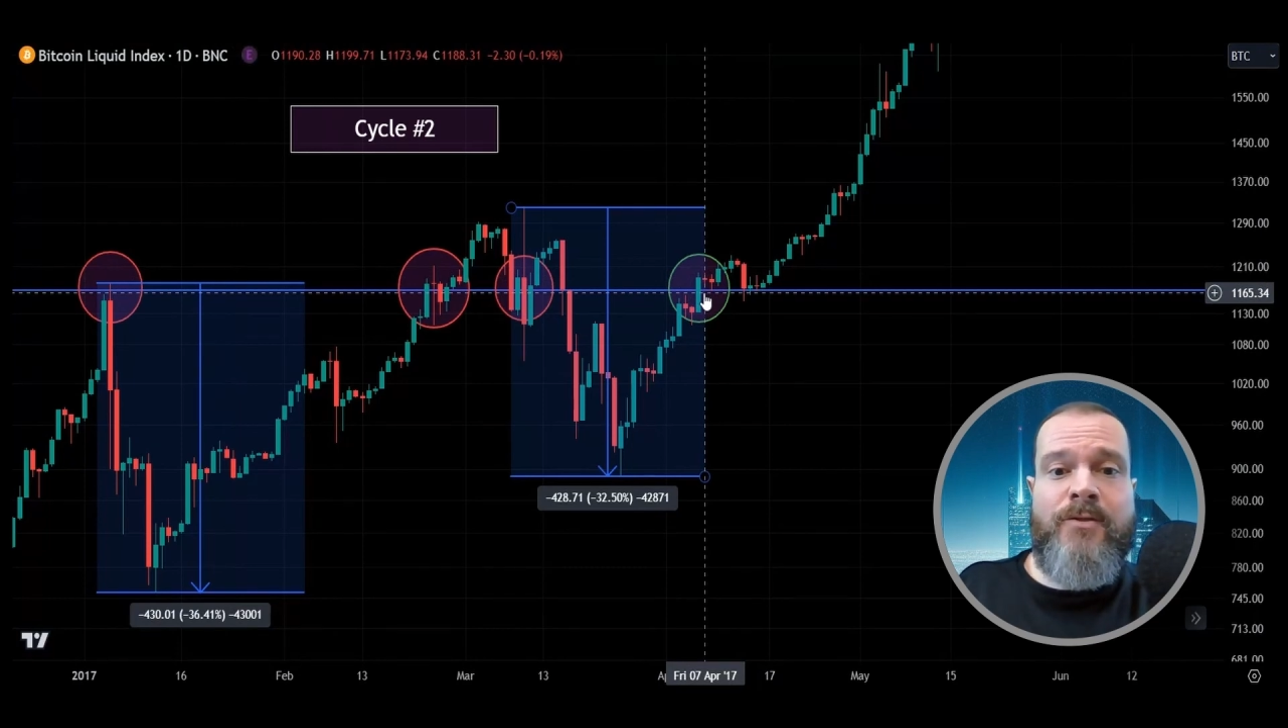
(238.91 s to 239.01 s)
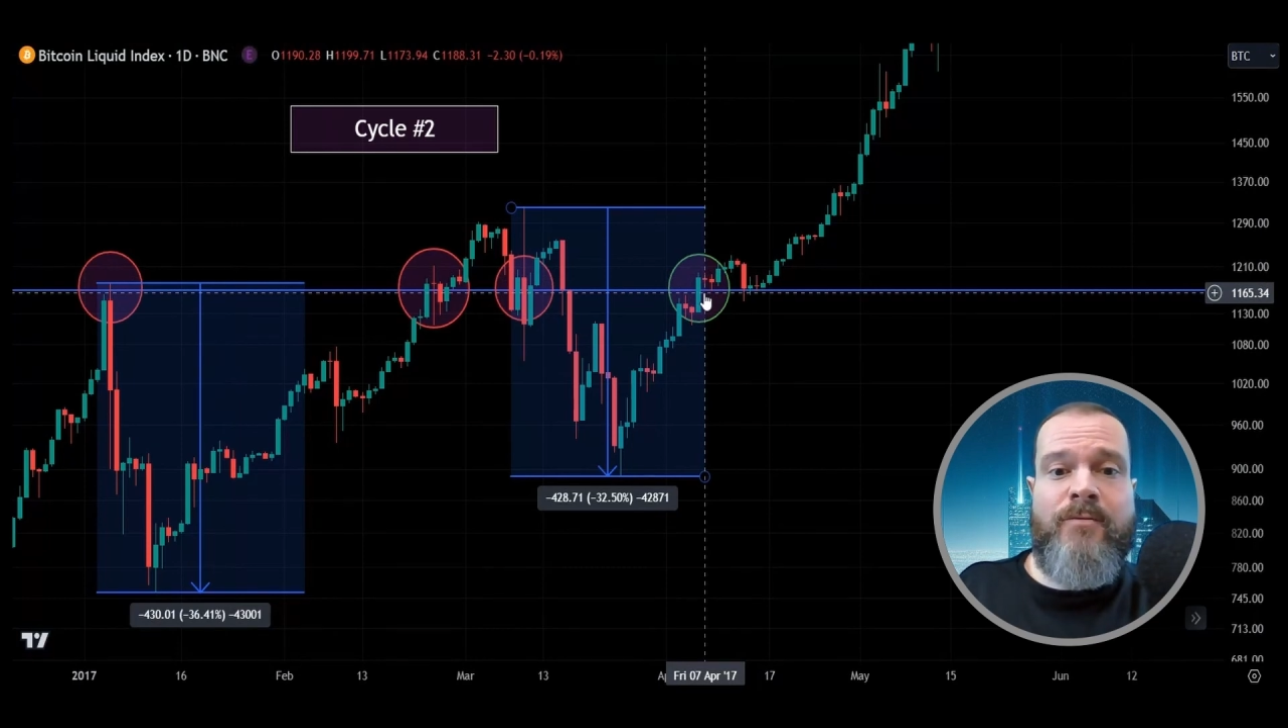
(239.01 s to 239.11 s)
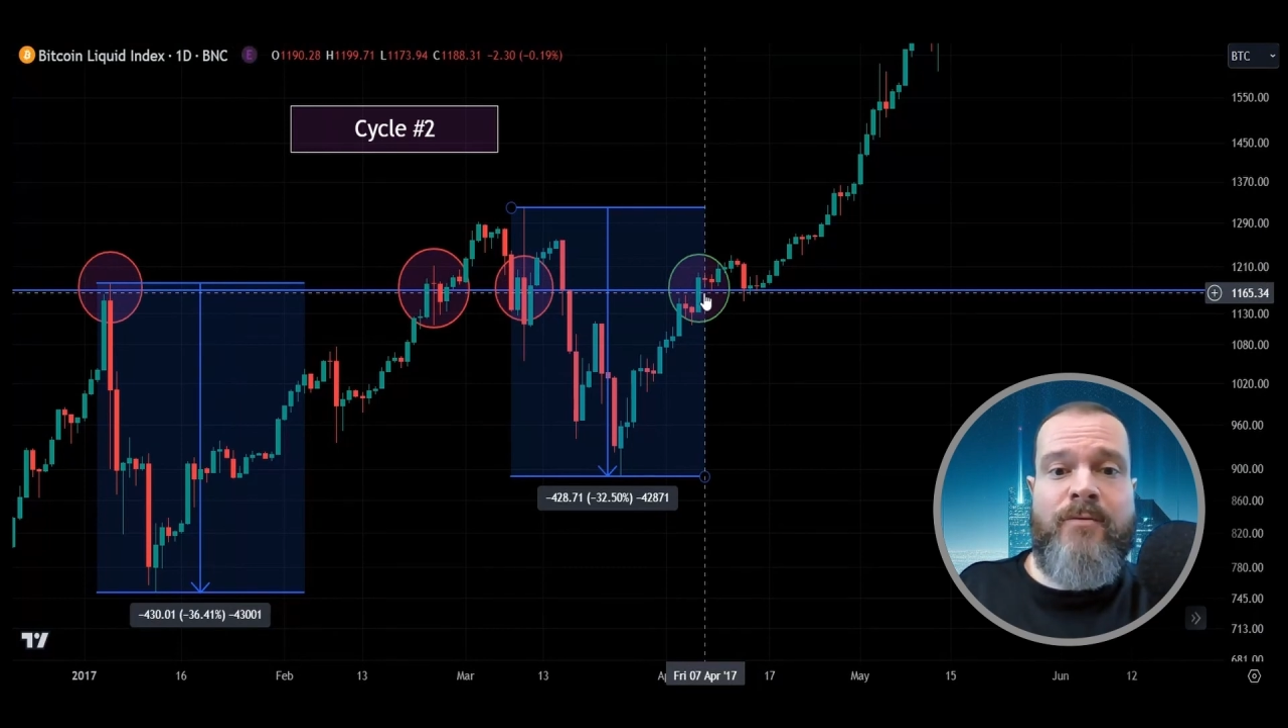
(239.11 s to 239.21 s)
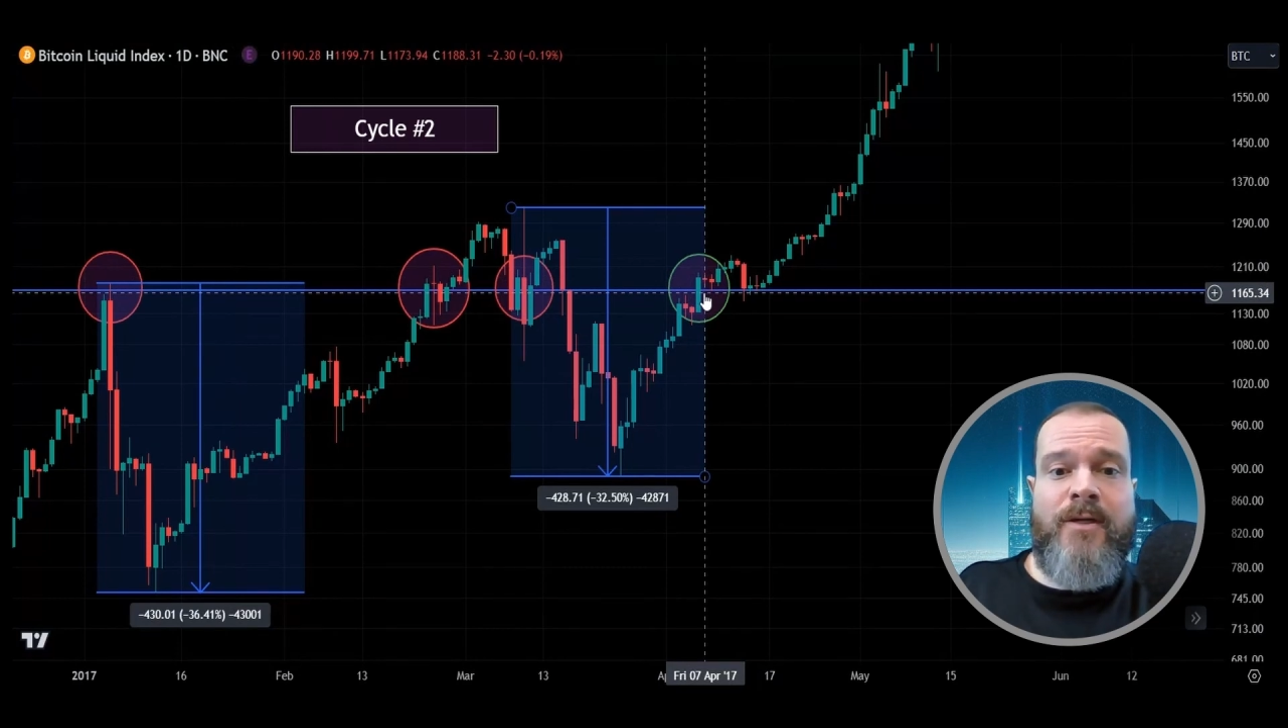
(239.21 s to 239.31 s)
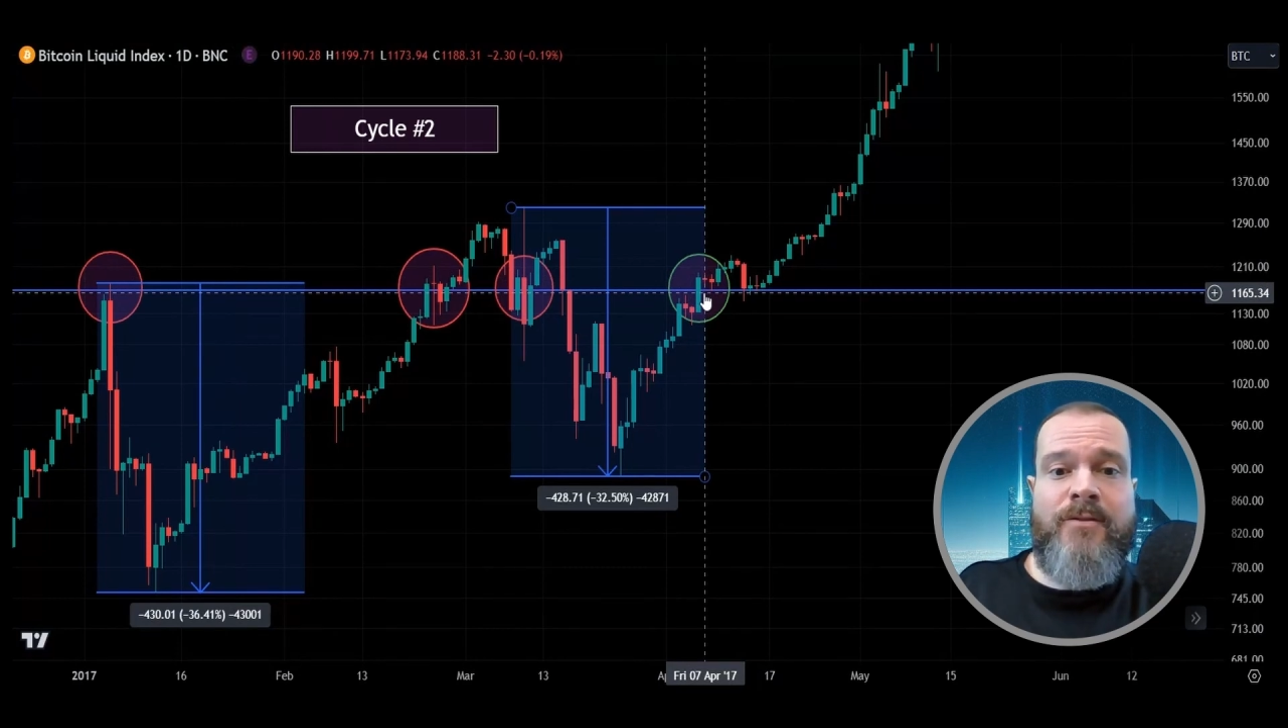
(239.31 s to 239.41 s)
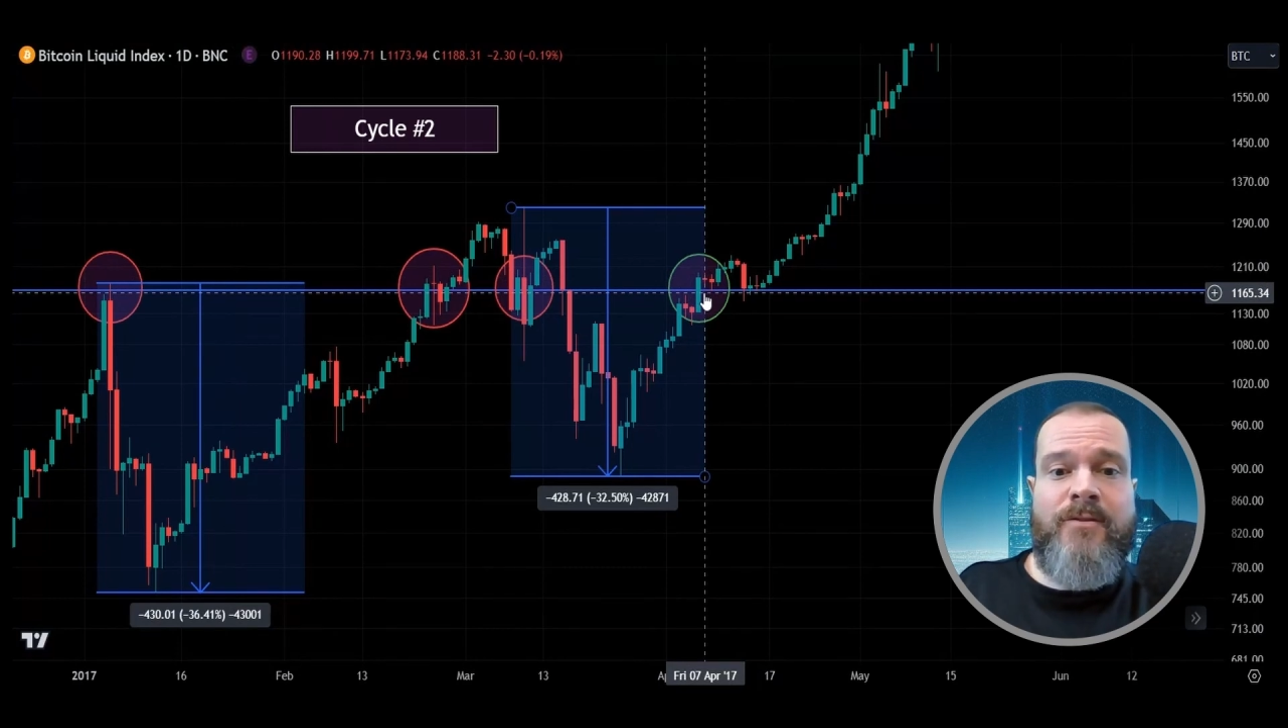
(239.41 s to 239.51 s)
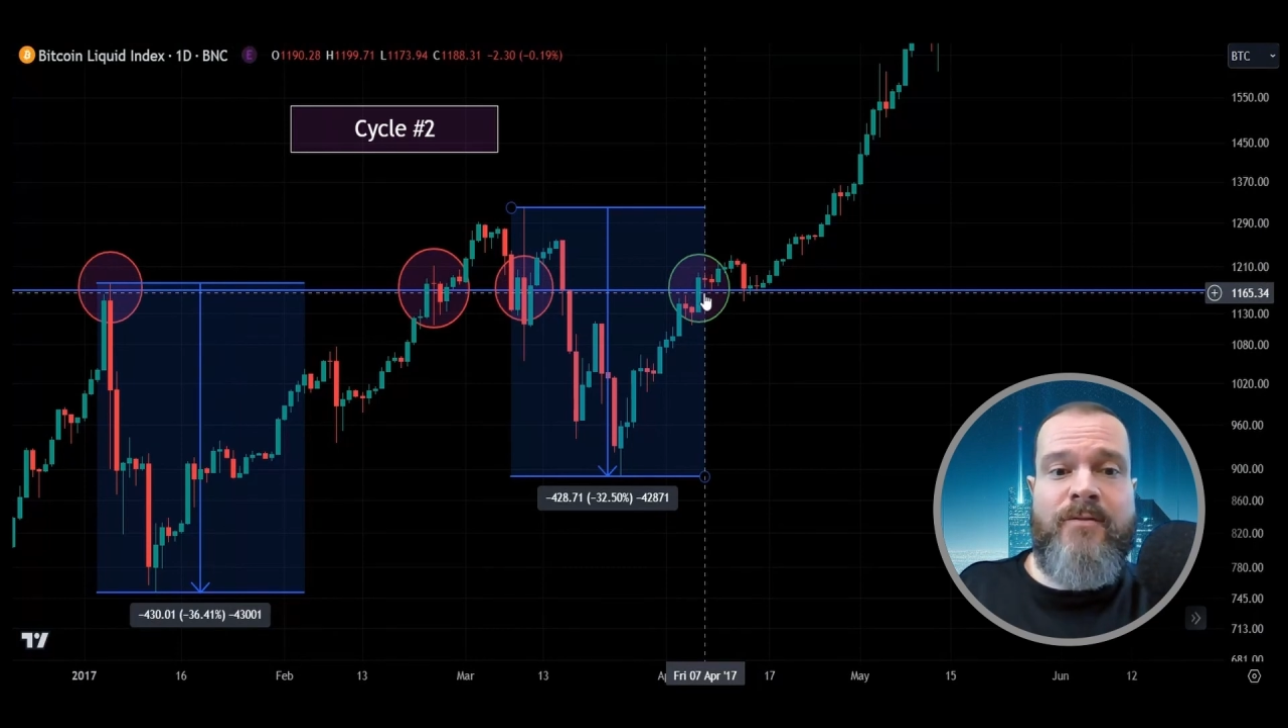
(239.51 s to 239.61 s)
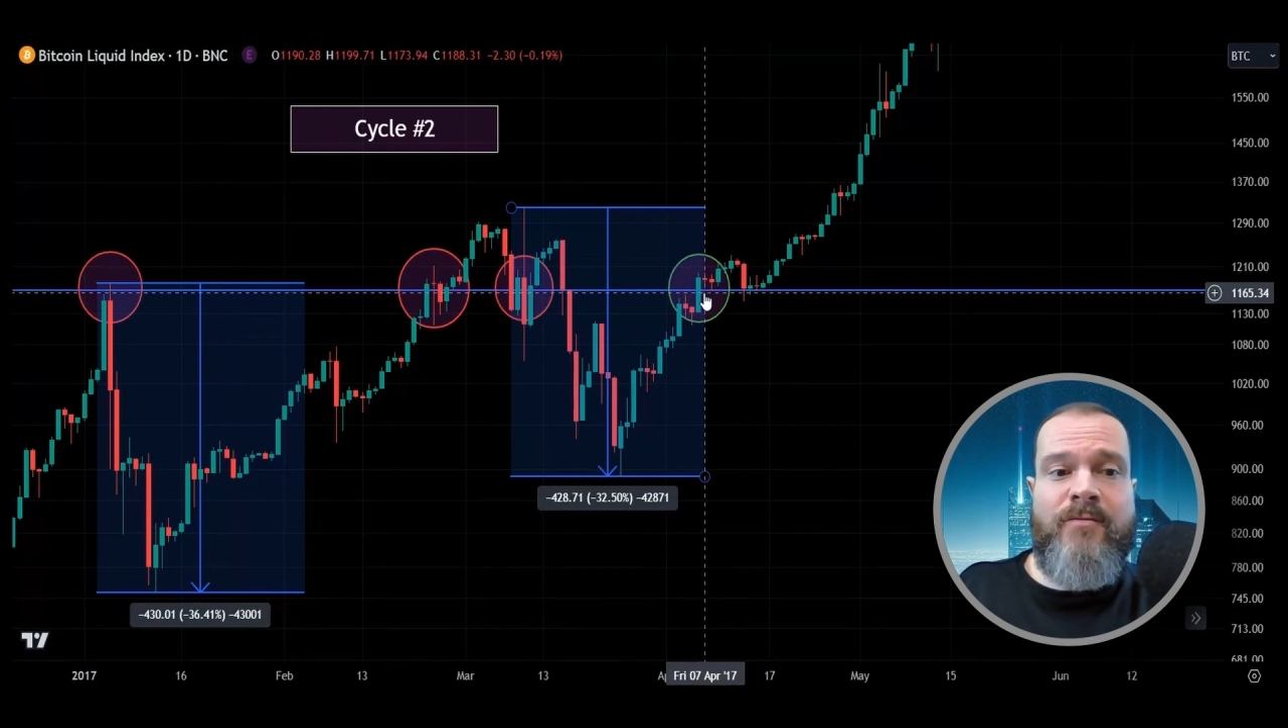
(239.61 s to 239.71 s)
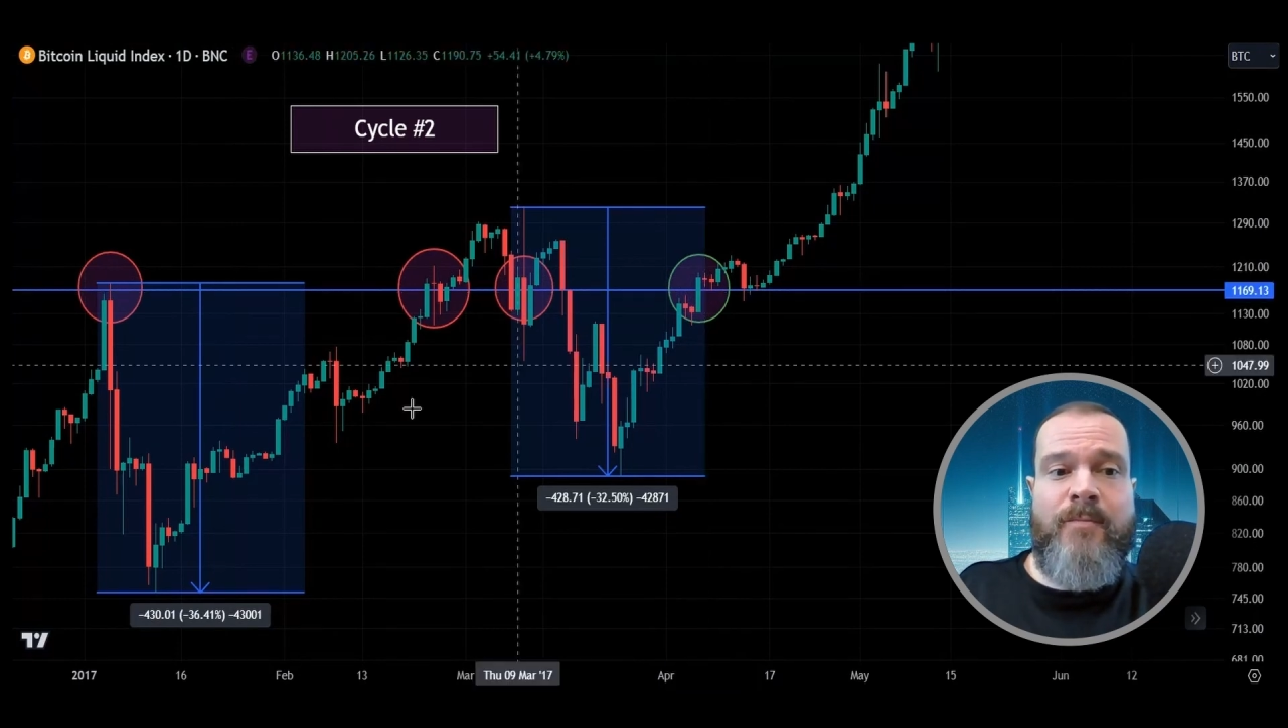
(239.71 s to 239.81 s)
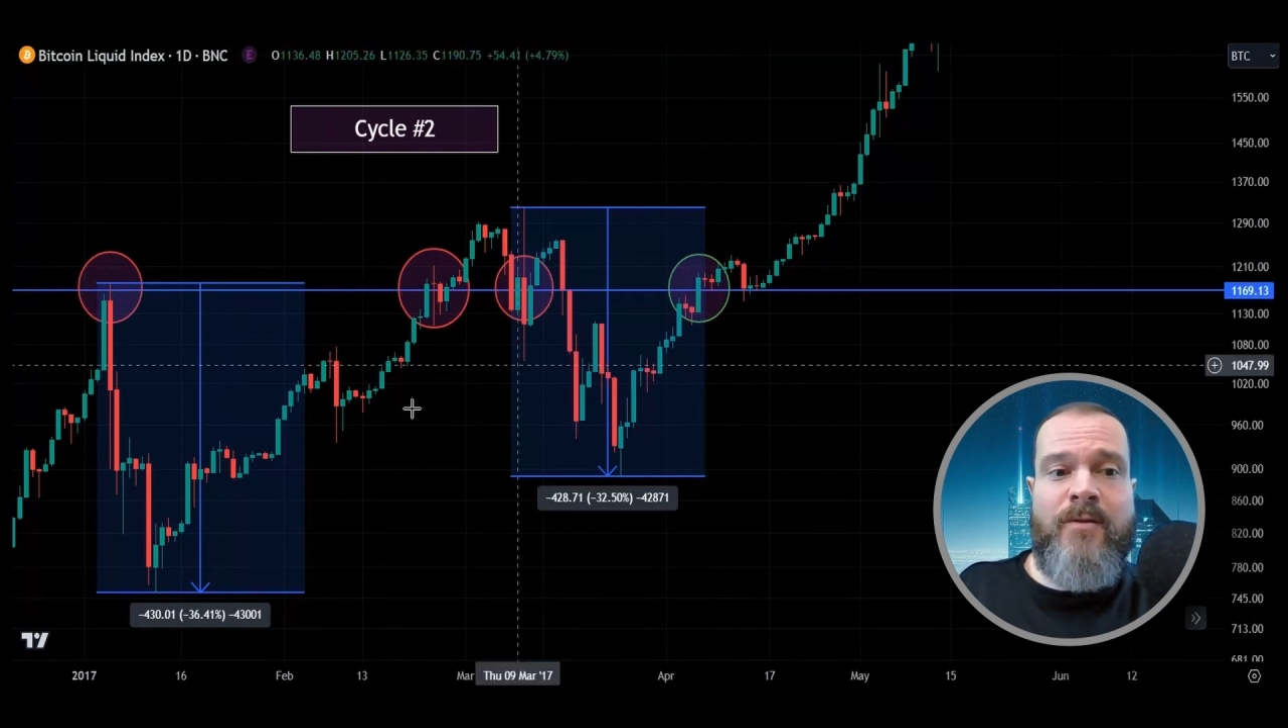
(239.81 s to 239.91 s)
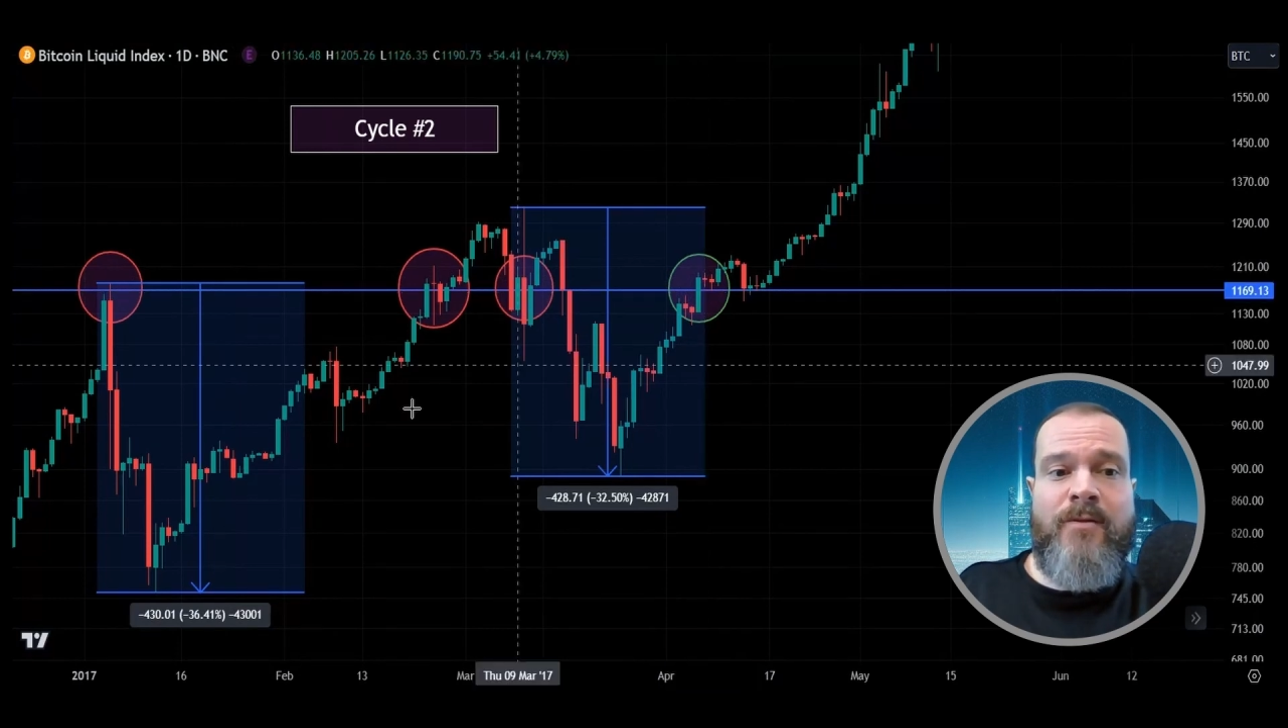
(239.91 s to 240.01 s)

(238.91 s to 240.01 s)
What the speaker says: corrections of about